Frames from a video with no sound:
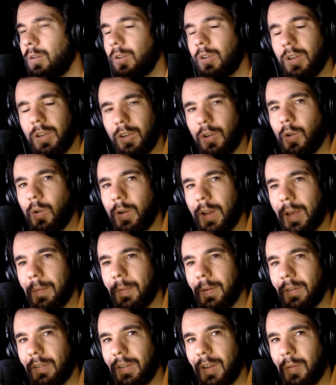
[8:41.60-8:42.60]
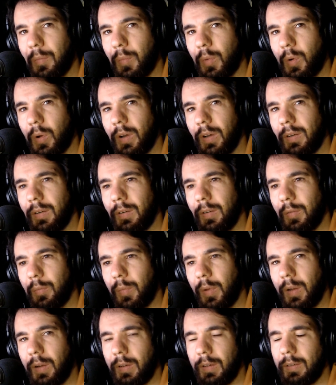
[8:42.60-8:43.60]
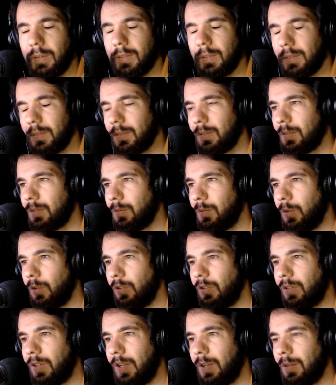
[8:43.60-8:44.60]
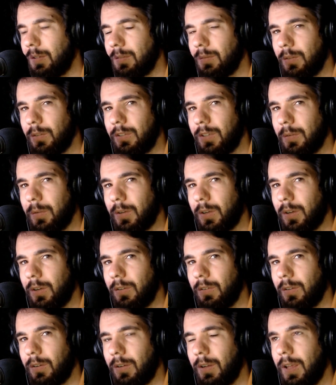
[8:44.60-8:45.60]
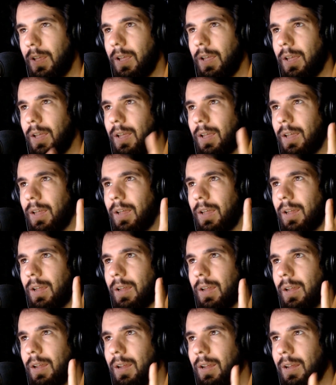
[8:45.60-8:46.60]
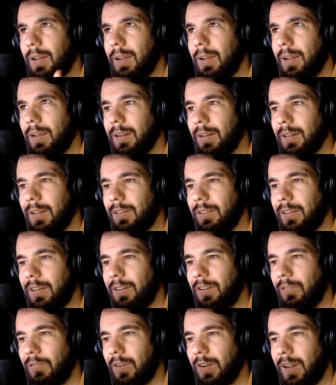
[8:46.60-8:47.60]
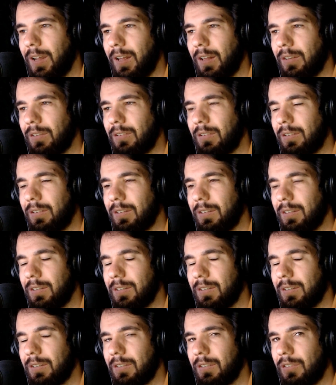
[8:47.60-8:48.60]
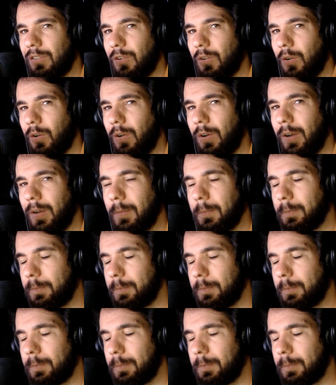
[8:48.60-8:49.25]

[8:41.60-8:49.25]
it could happen at some point, but we'll see. We'll see what goes on. Let's get into the last story.